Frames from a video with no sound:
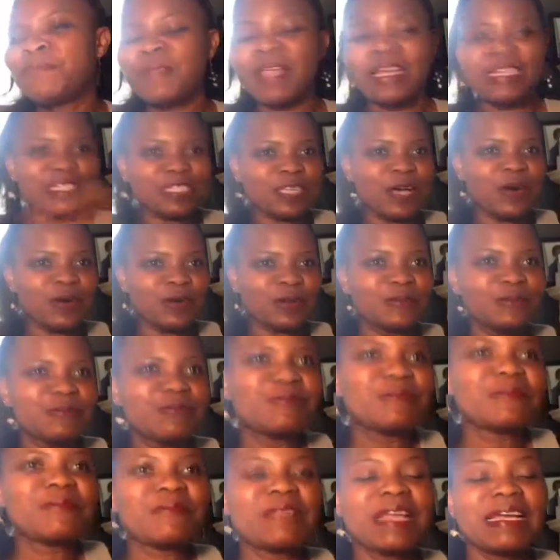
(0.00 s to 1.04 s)
So
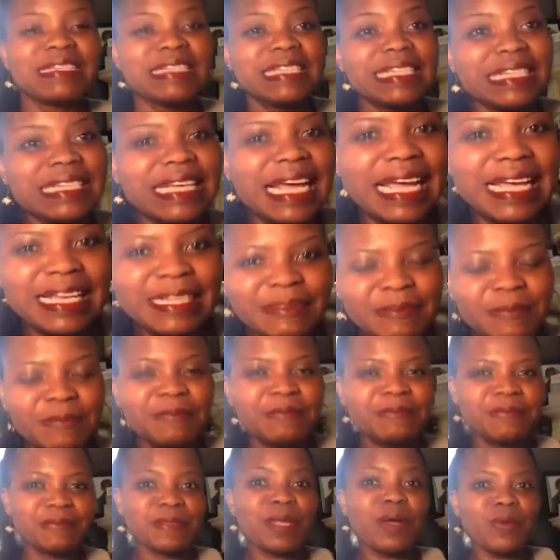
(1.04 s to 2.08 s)
today
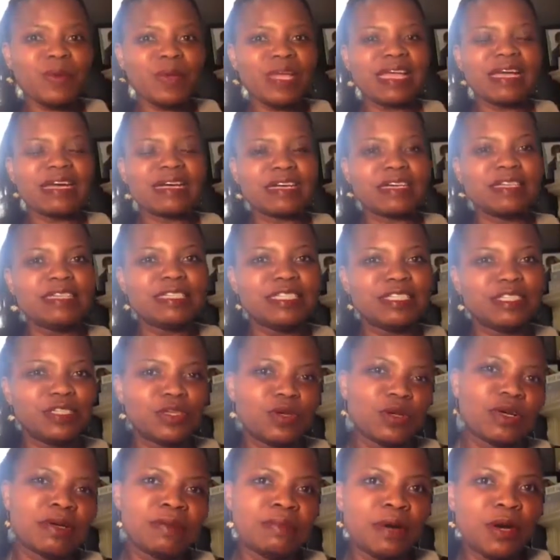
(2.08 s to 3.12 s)
we are going to
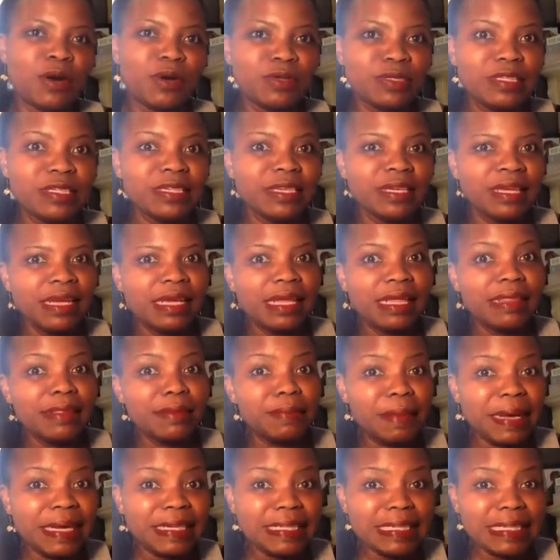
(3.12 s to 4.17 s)
talk about the
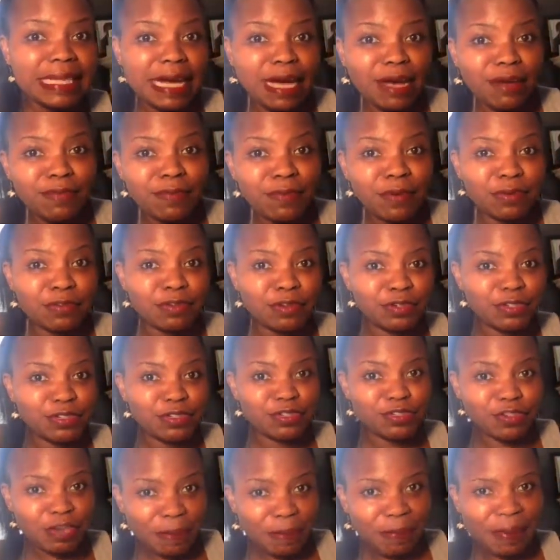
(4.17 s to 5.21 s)
best car for road
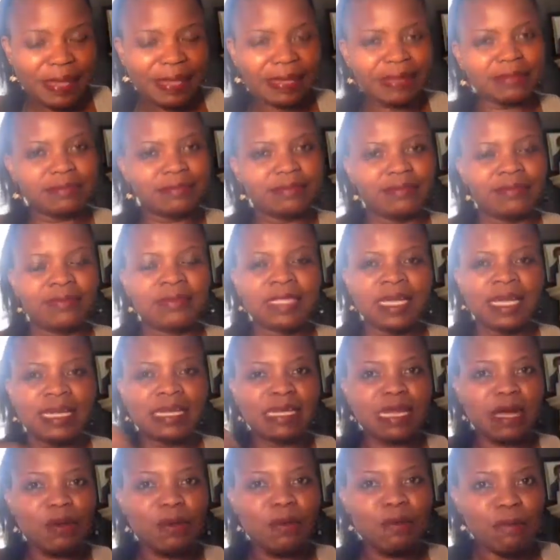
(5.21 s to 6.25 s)
tripping.
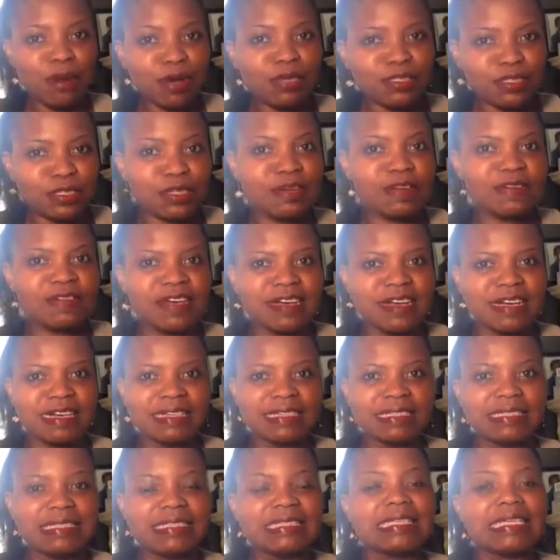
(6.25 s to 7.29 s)
Now most of
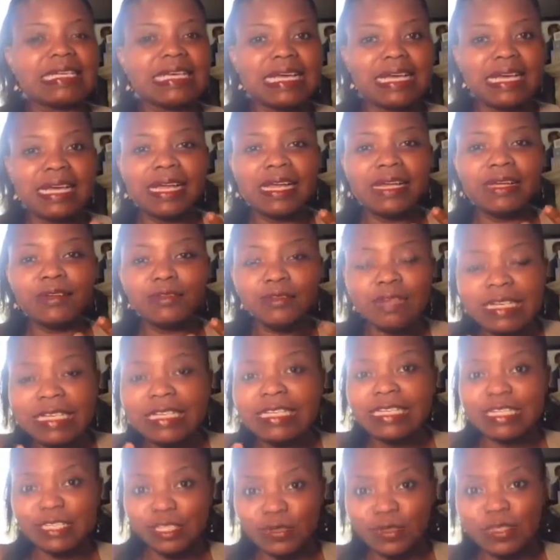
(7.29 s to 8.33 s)
us
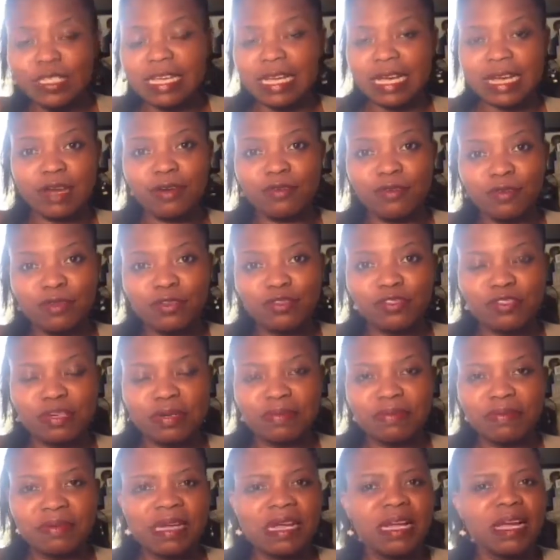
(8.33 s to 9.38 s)
really do take a road
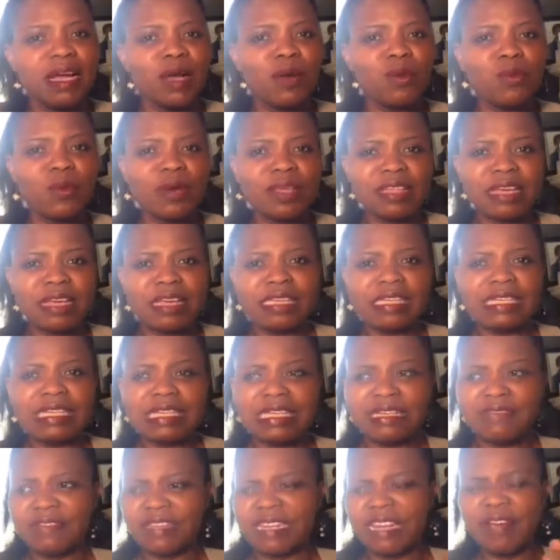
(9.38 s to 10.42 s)
trip. Whether you
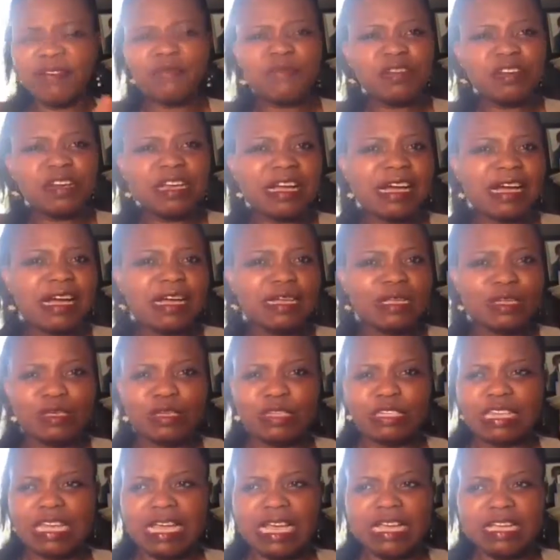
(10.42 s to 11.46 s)
live in Africa, you're
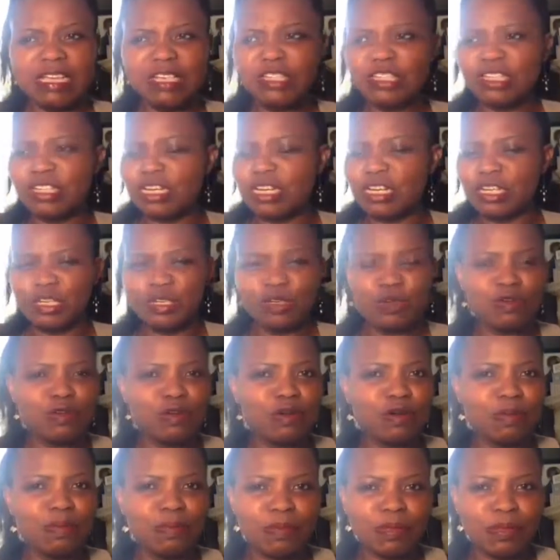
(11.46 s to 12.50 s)
in Asia,
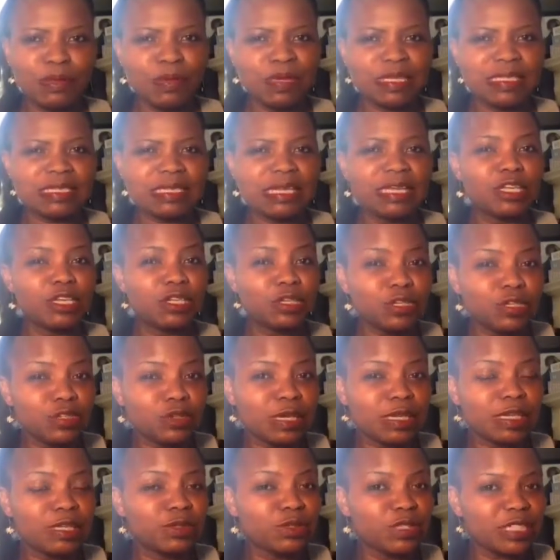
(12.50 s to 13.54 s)
Europe, USA,
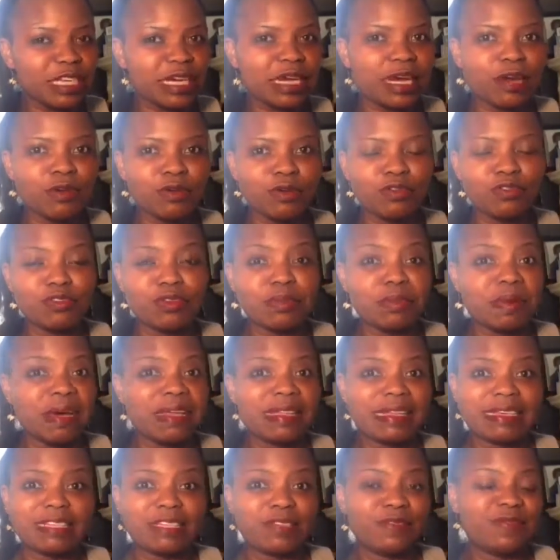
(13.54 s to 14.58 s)
usually you'll take a road trip either
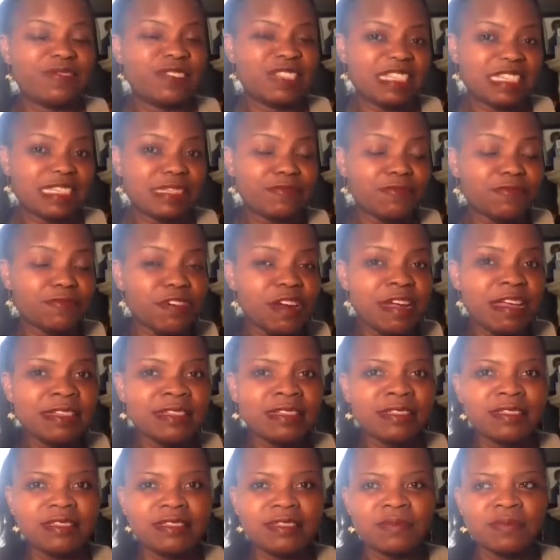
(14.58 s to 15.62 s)
to visit
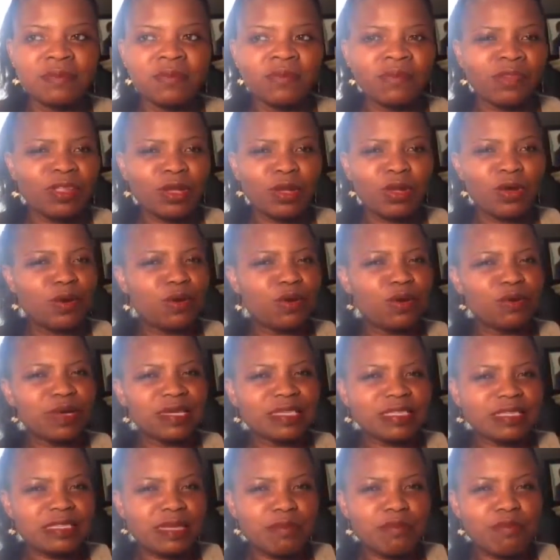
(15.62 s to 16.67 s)
friends, go away
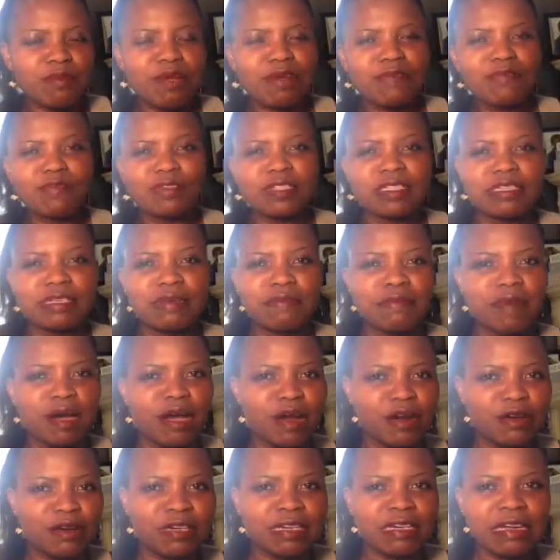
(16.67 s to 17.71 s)
somewhere for some
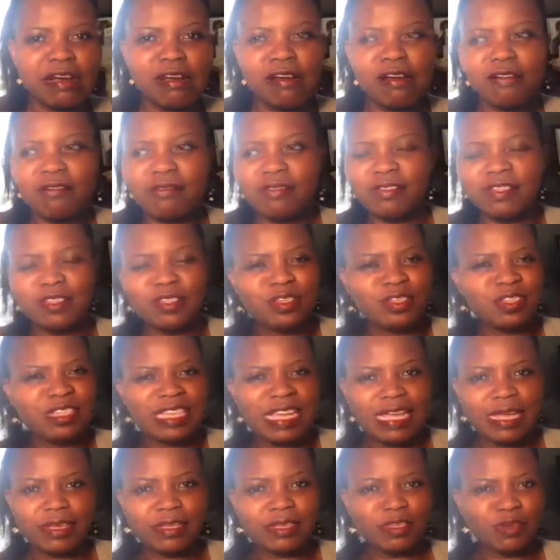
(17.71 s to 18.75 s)
R&R, to
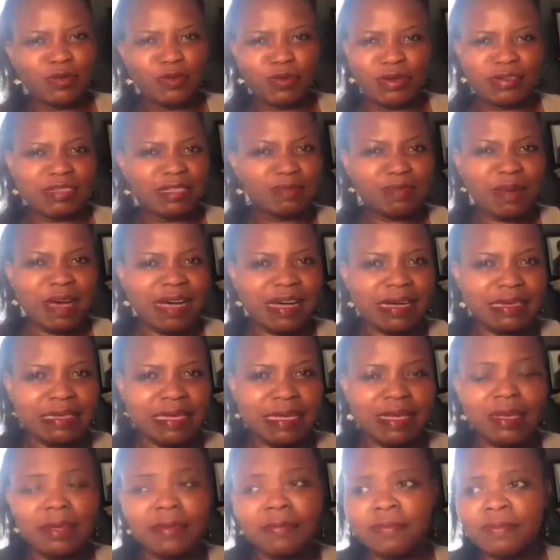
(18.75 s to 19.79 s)
take, a spa
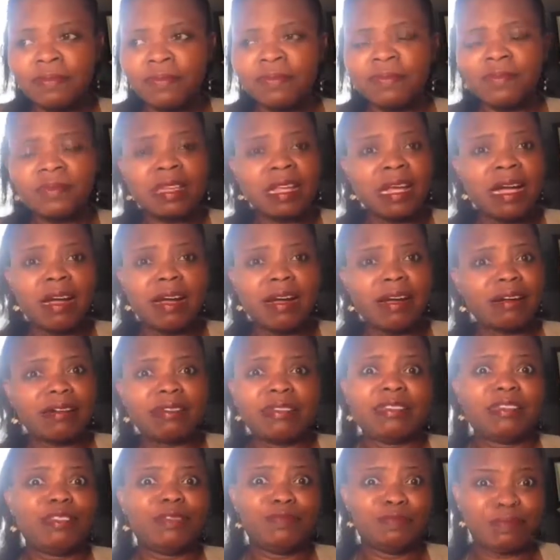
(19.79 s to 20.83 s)
day,
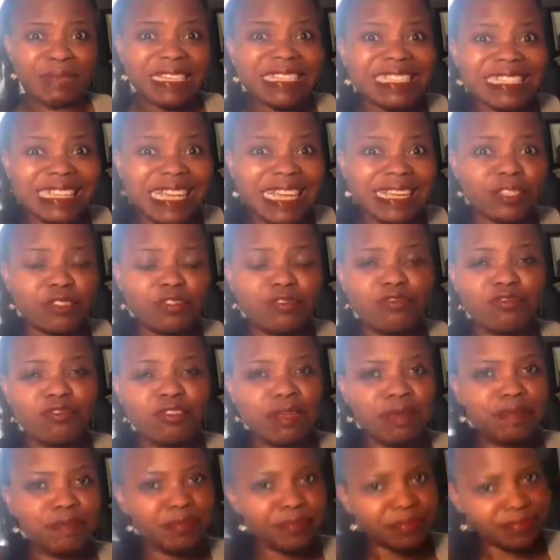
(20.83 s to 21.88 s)
business
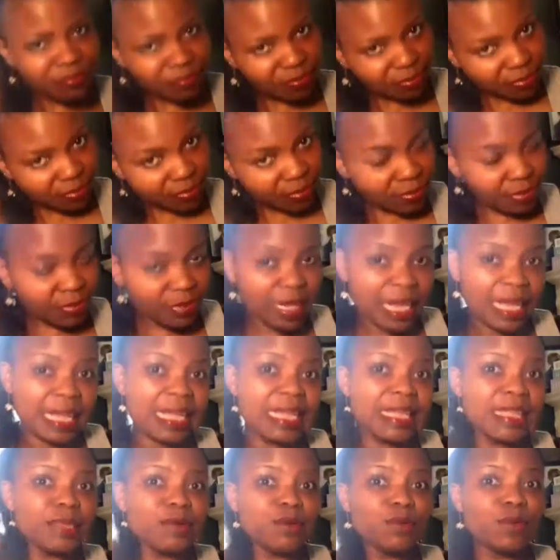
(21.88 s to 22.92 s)
trip.
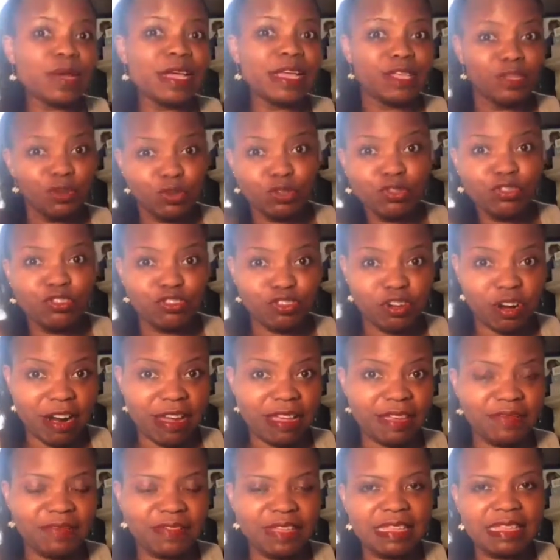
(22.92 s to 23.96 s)
Either way, you're
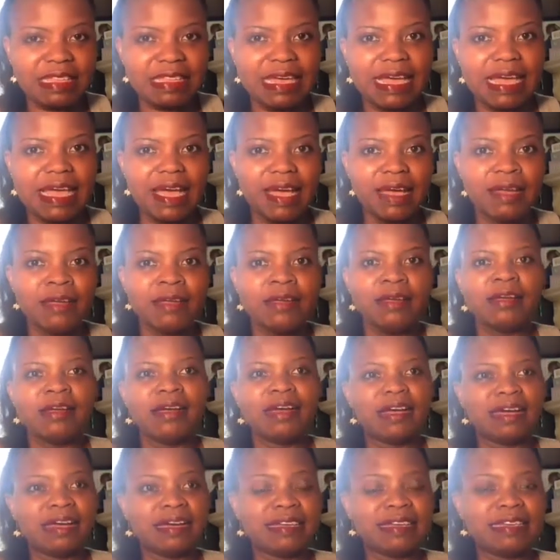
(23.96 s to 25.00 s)
driving there,
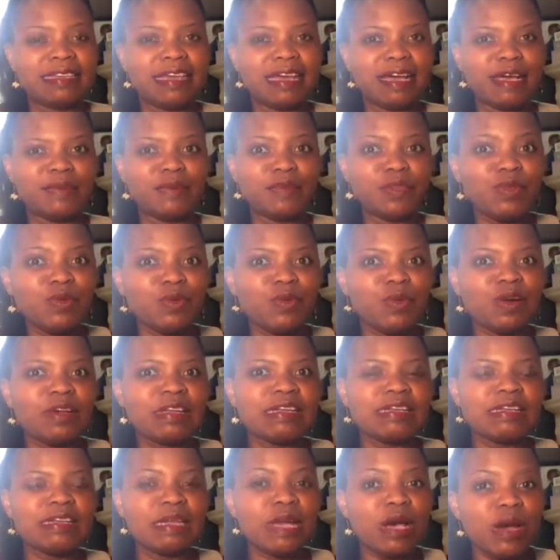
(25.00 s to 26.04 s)
and you want
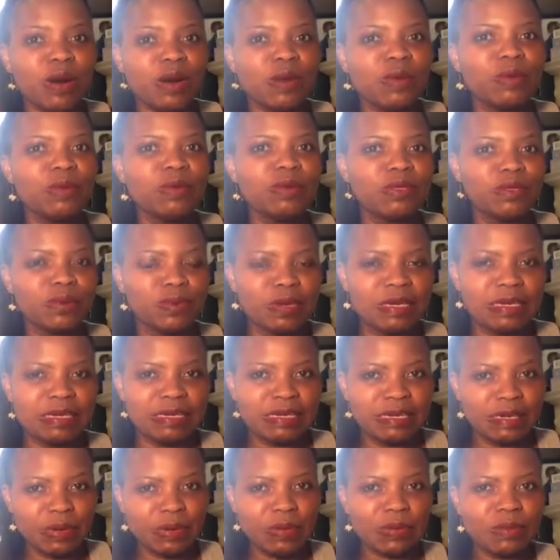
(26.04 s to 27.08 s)
to
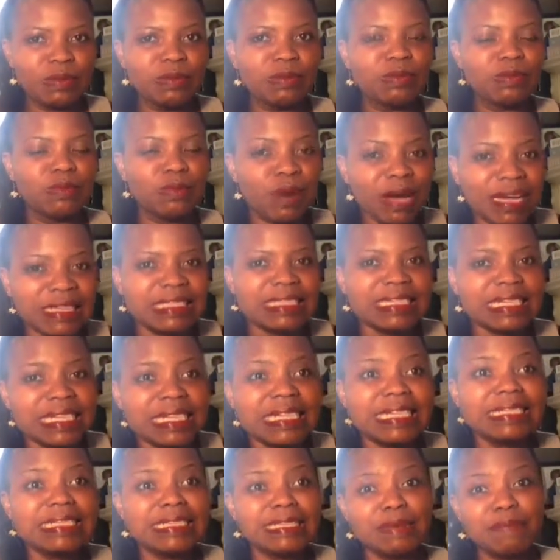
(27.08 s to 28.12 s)
know what
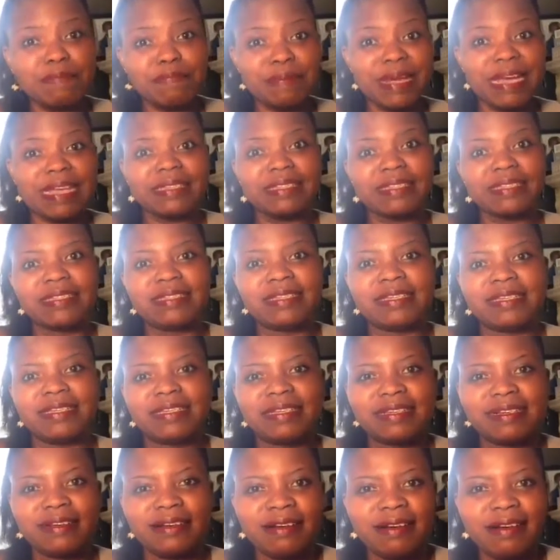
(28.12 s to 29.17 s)
is the best
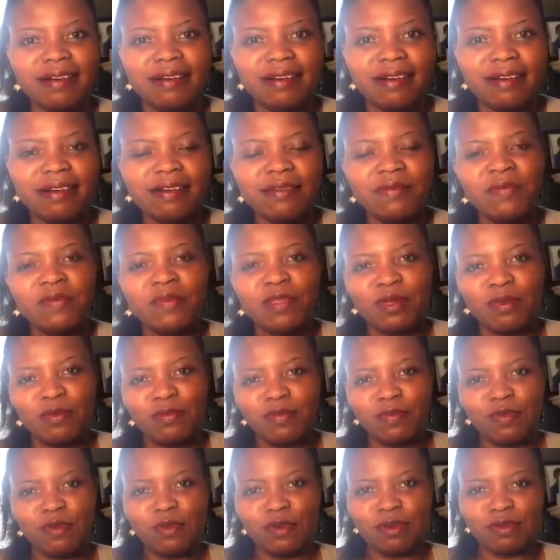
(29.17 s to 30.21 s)
car
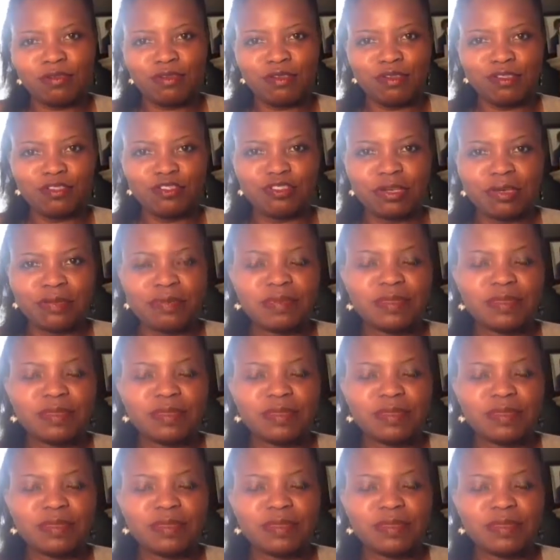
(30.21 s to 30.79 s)
for a road trip.